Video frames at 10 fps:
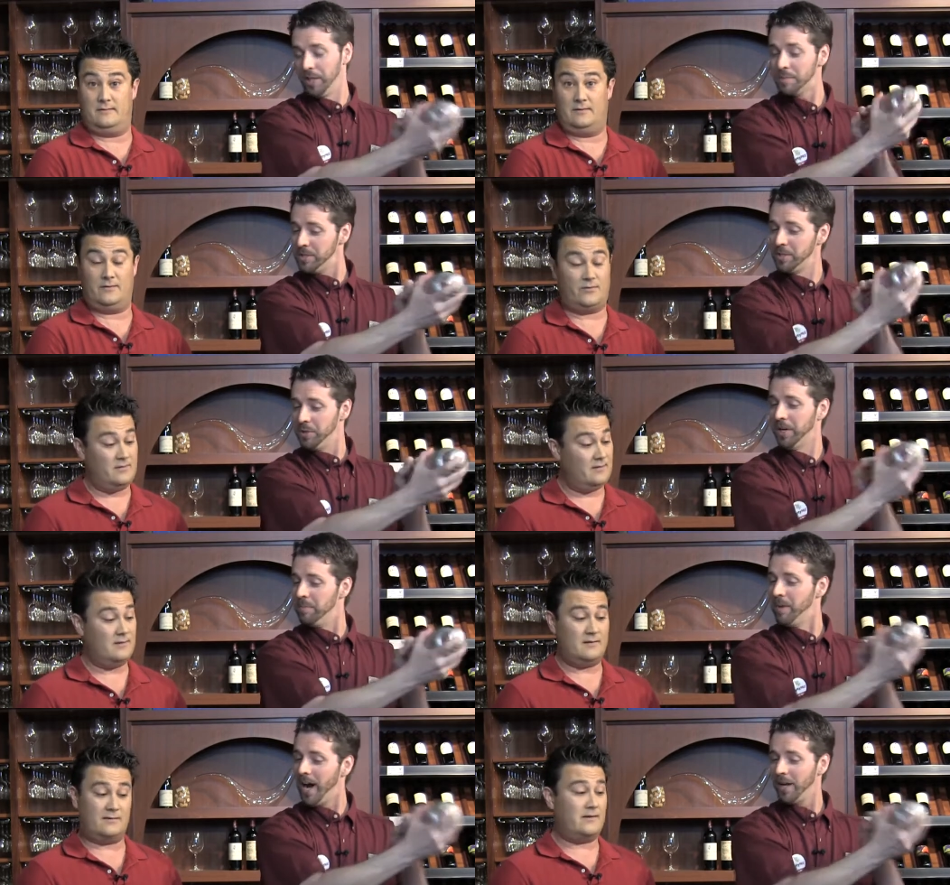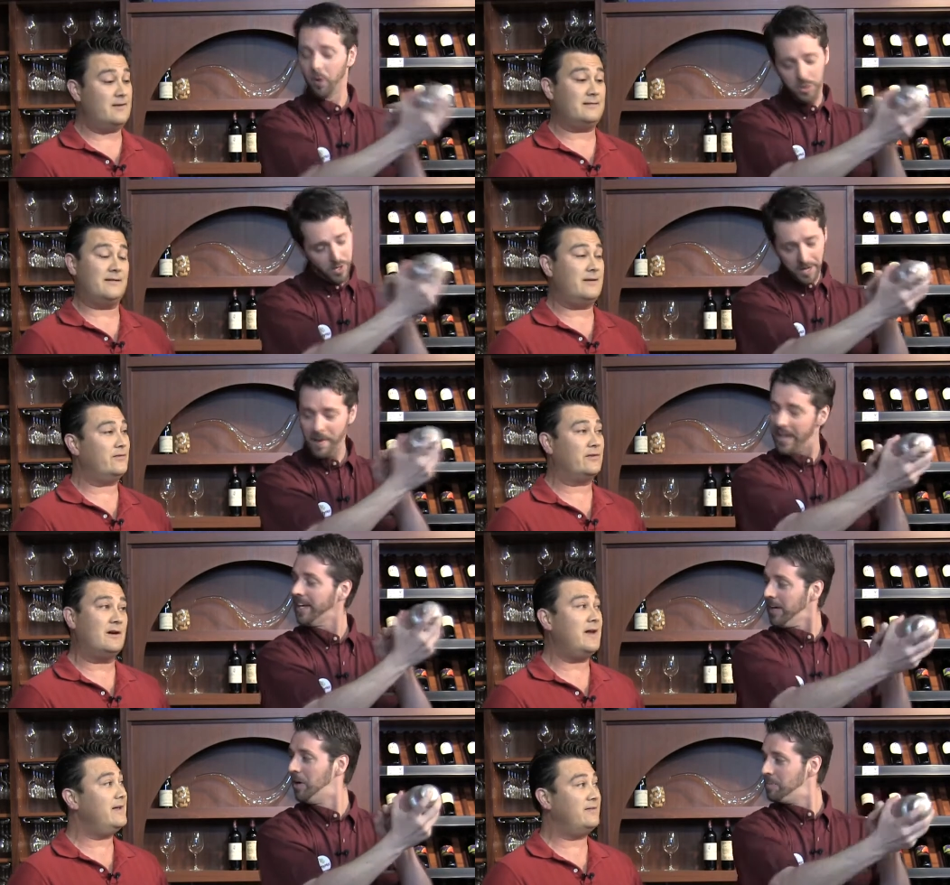Speaker 1: syrups that you can buy, or you can make
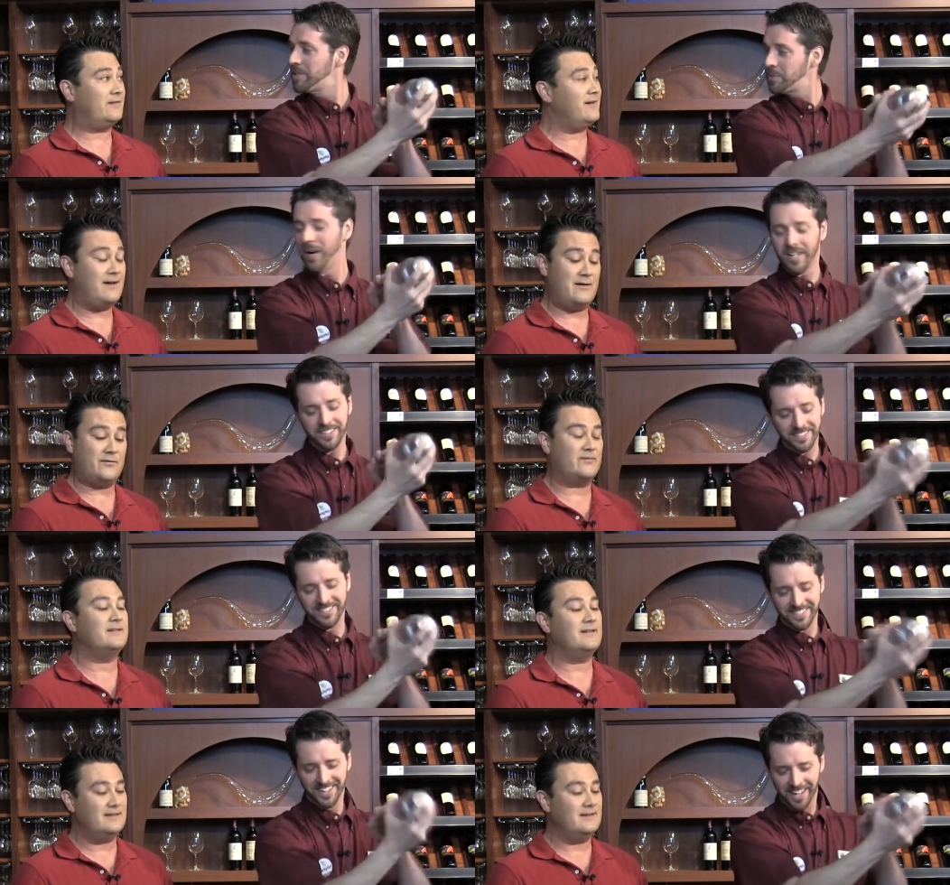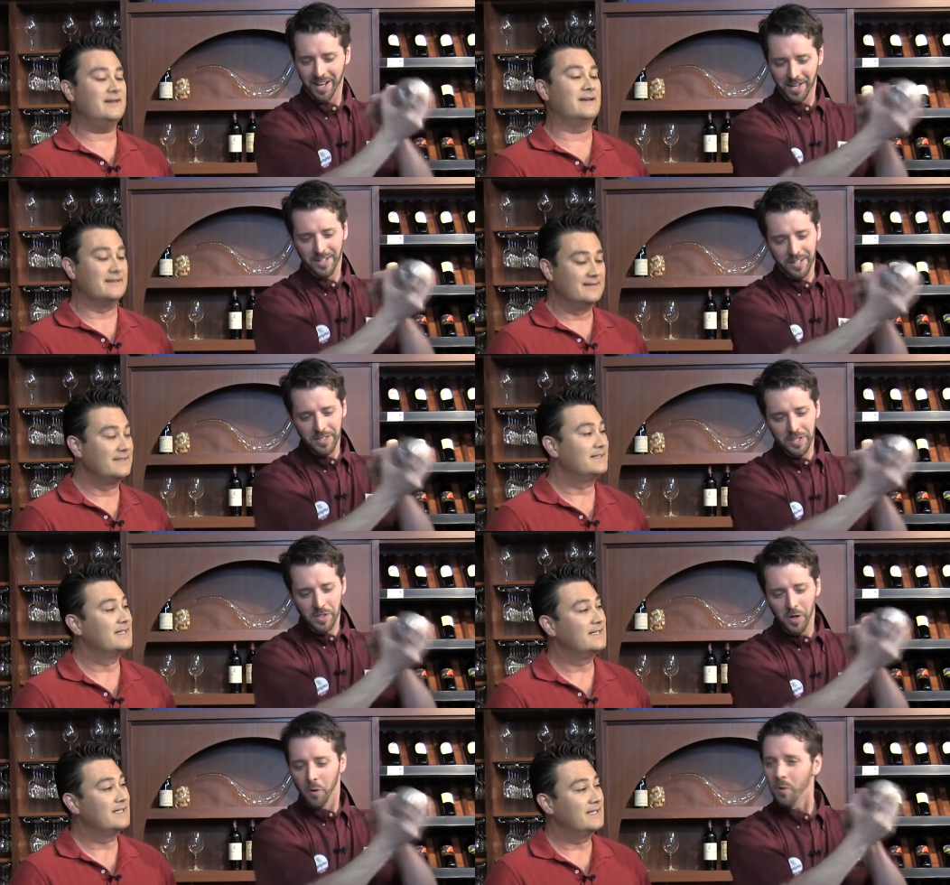it home as well. All right.
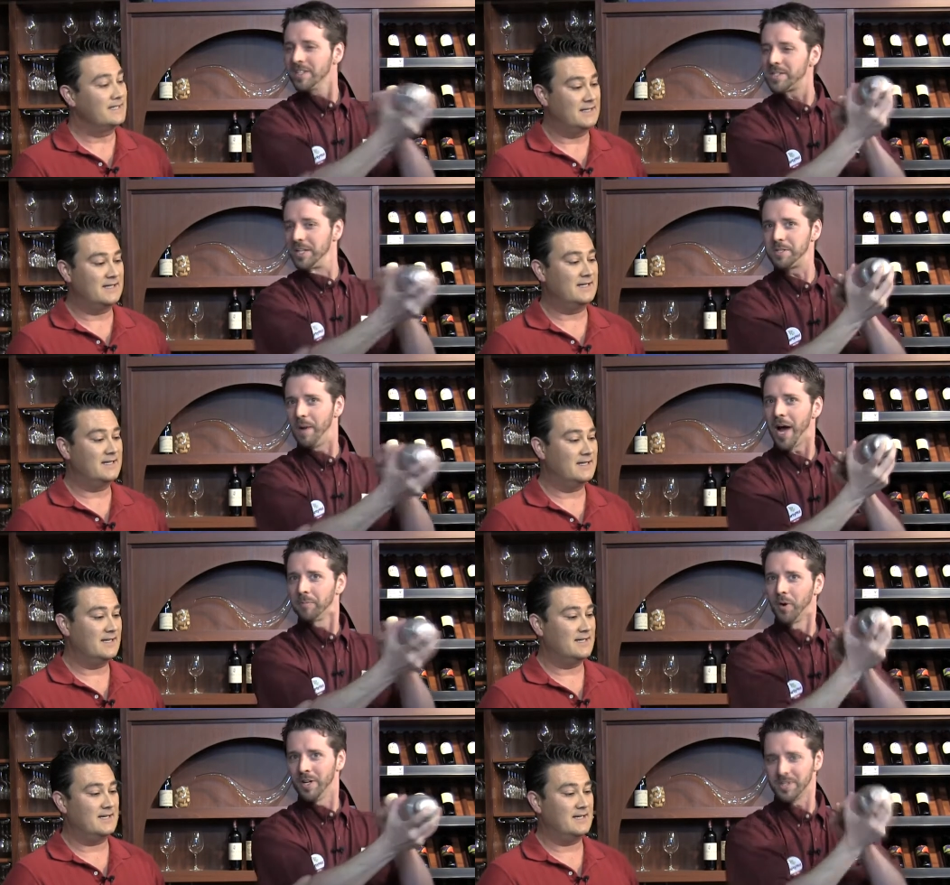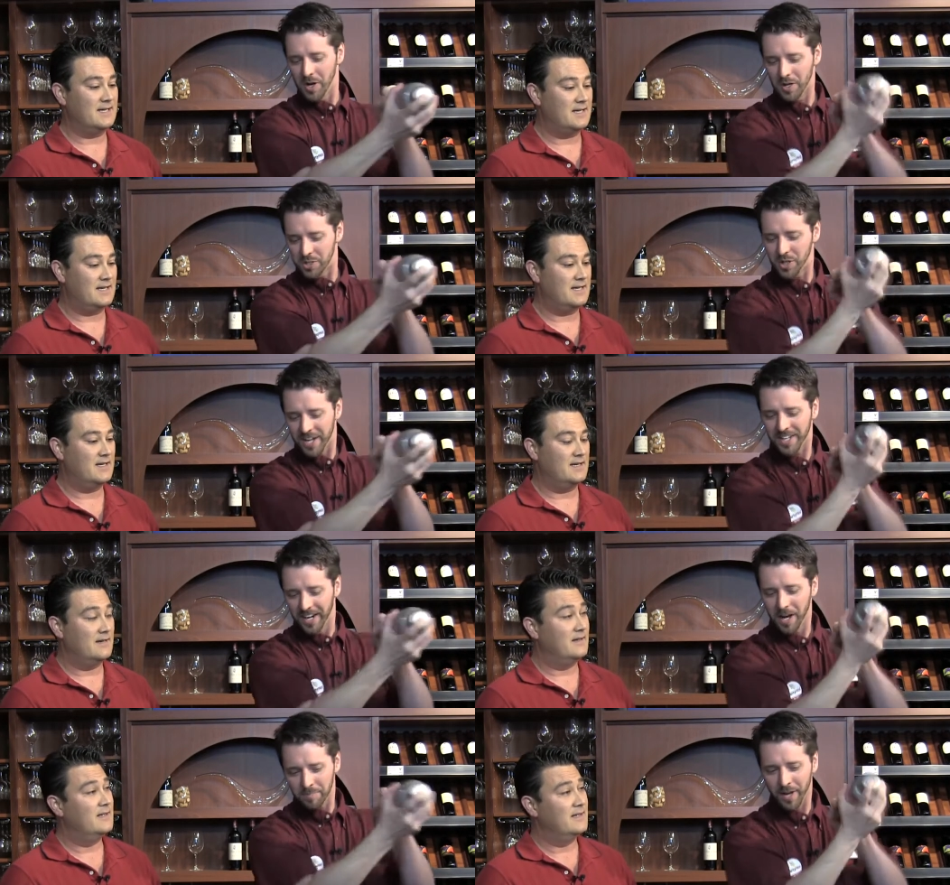So once this bad boy is all shaken
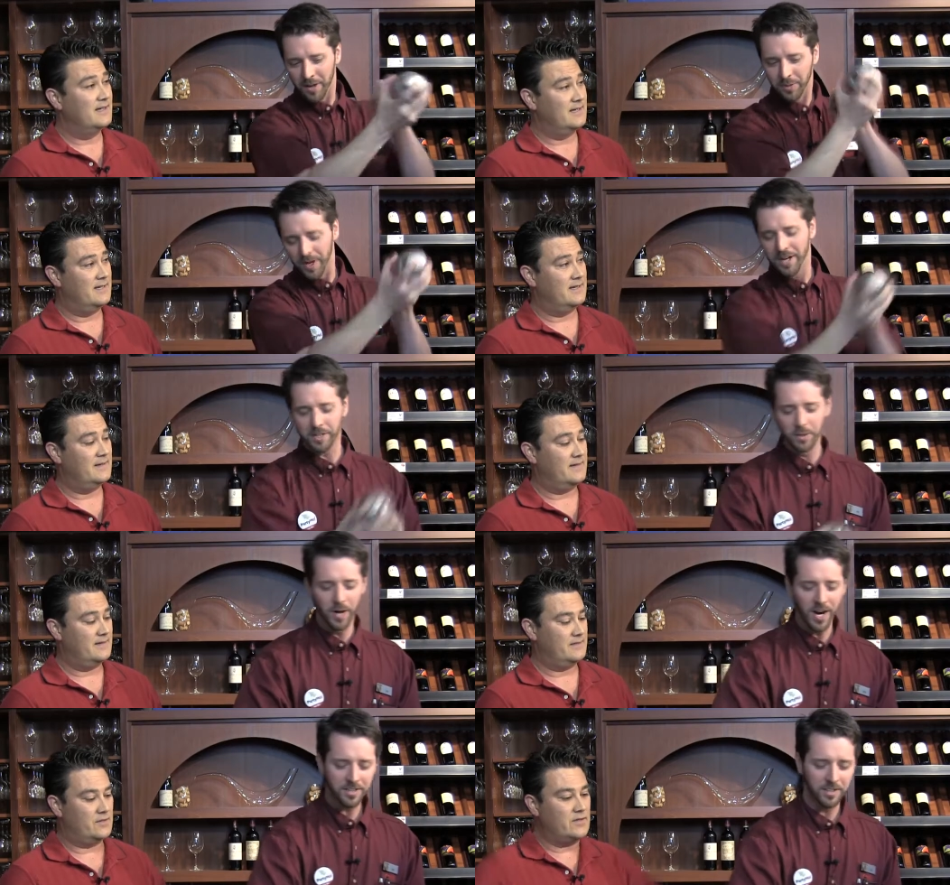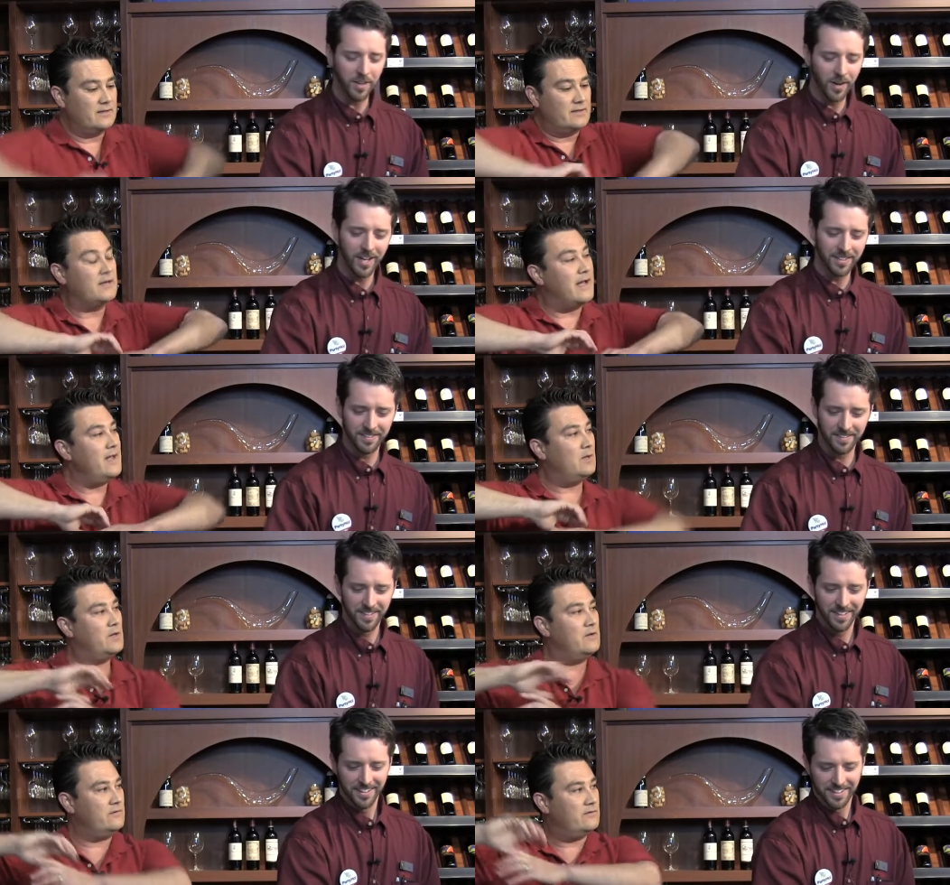up and ready to rock, good, go good high
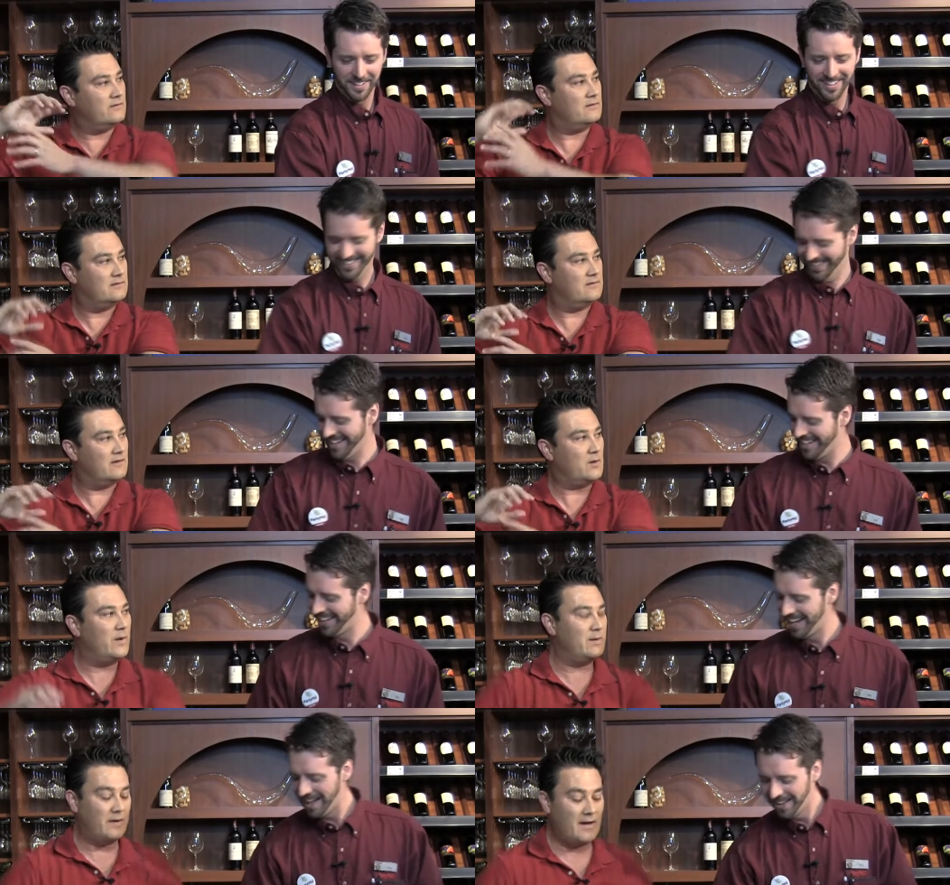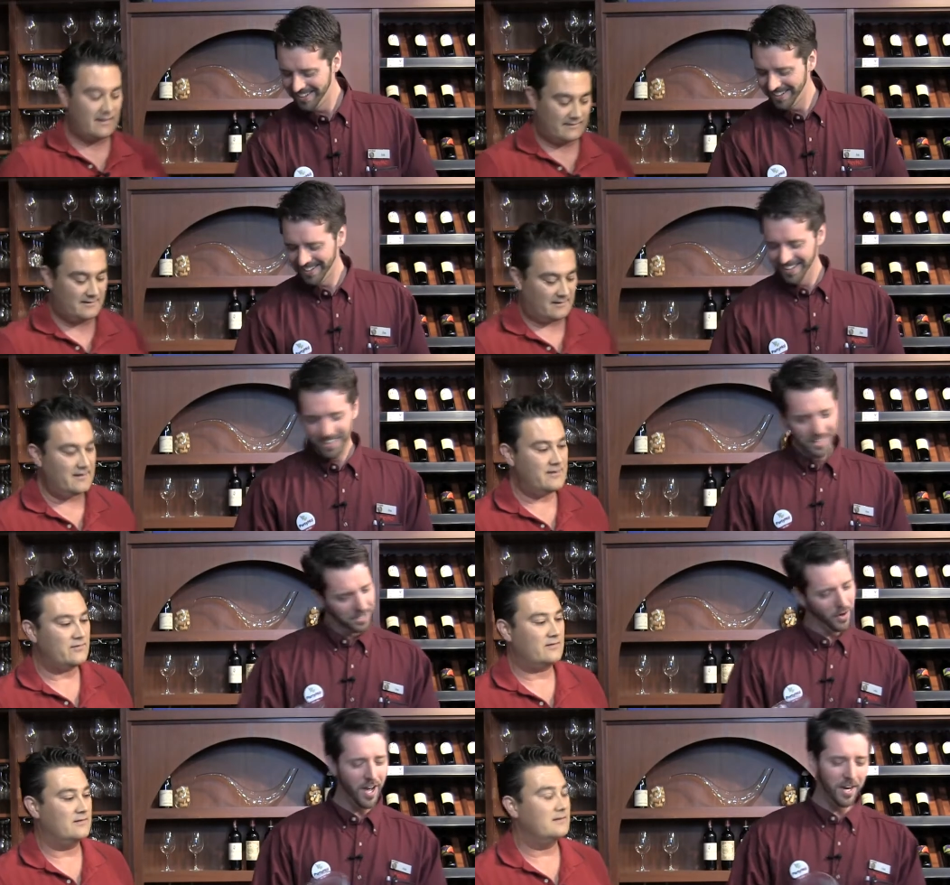elbows, just, just like Wade Boggs.
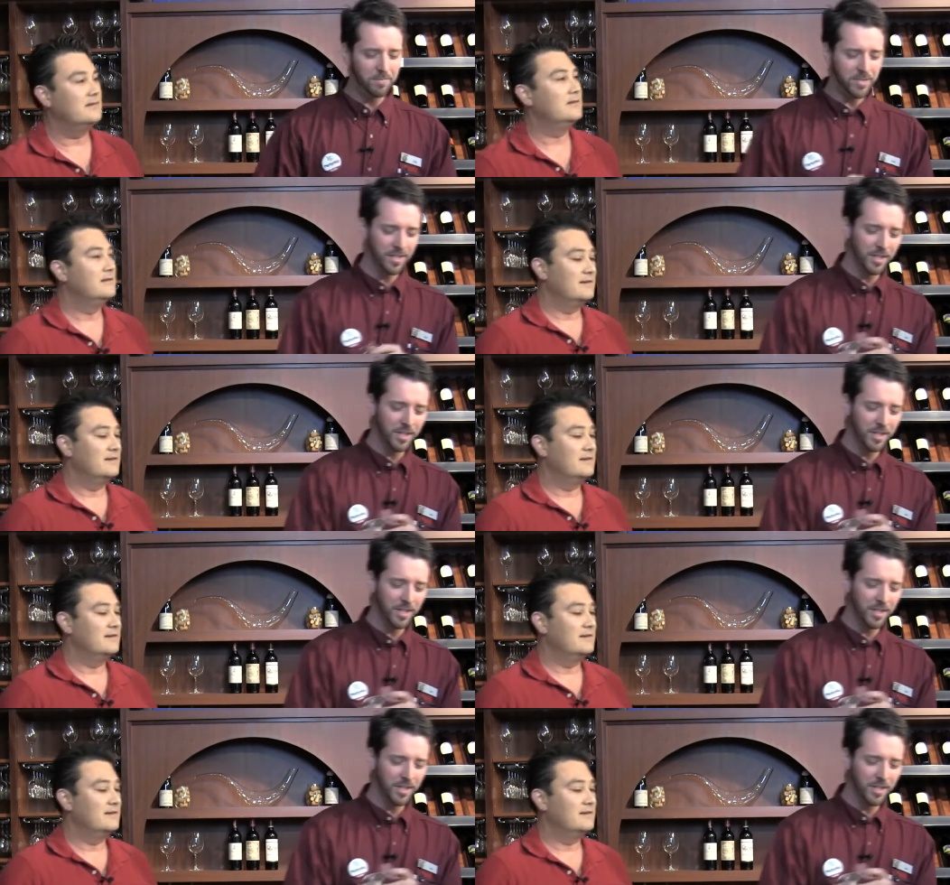Go ahead, empty